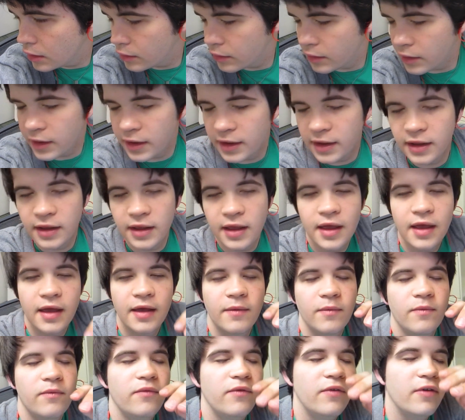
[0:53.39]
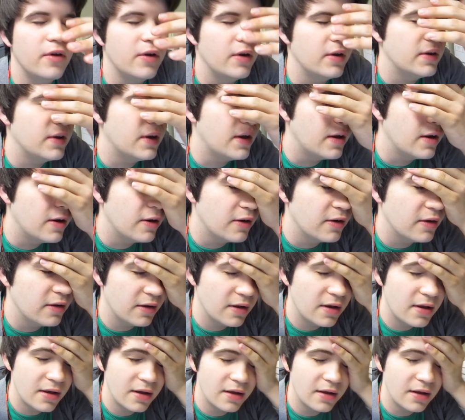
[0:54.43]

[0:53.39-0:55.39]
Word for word: Okay, I'm very tired.